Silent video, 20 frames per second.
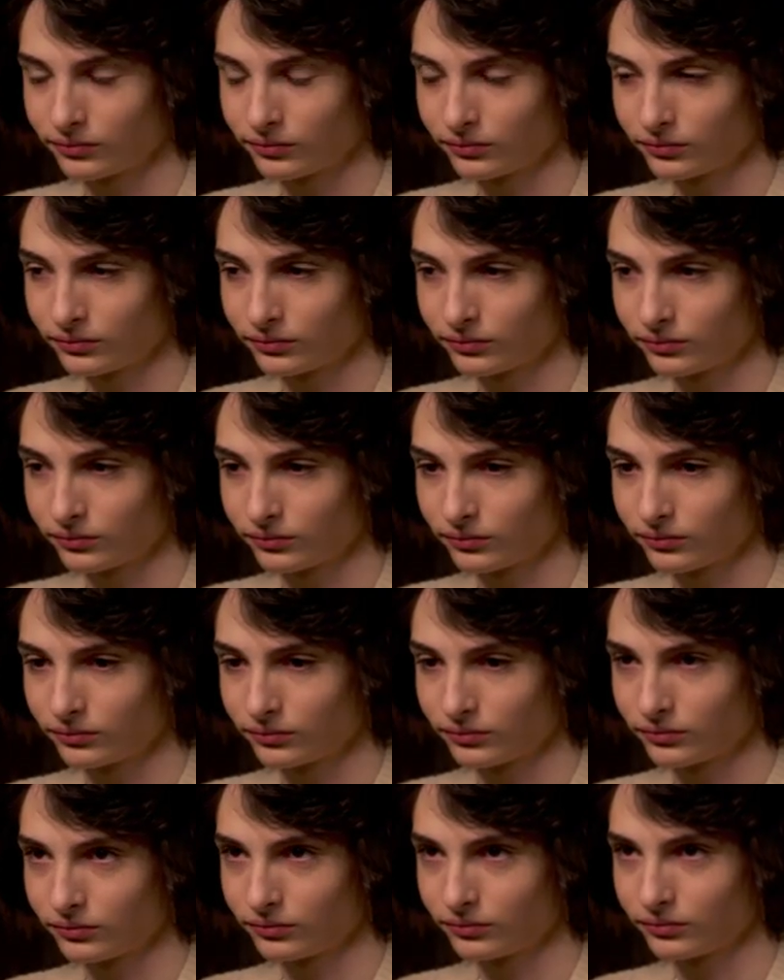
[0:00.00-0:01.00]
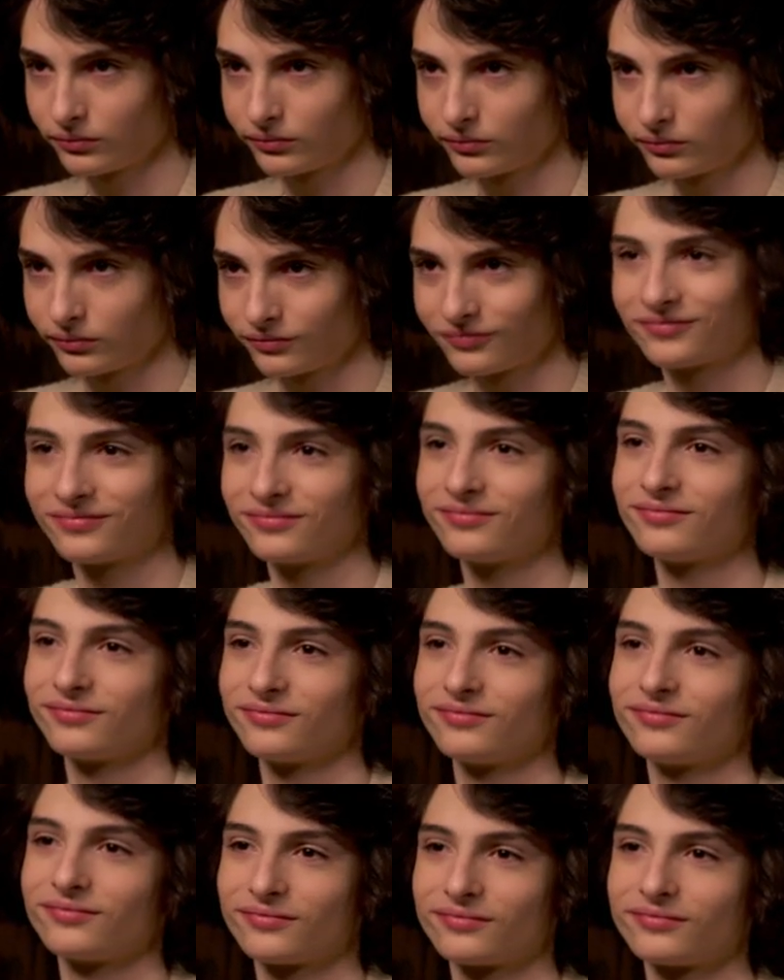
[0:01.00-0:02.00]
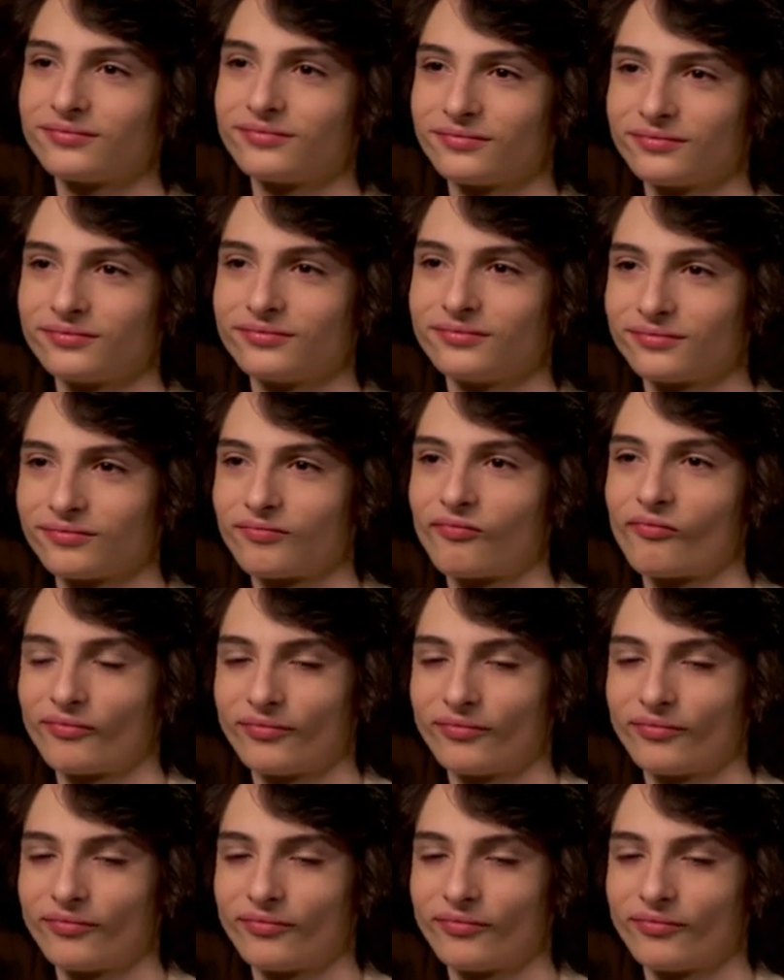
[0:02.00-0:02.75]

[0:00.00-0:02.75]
The person shown says nothing.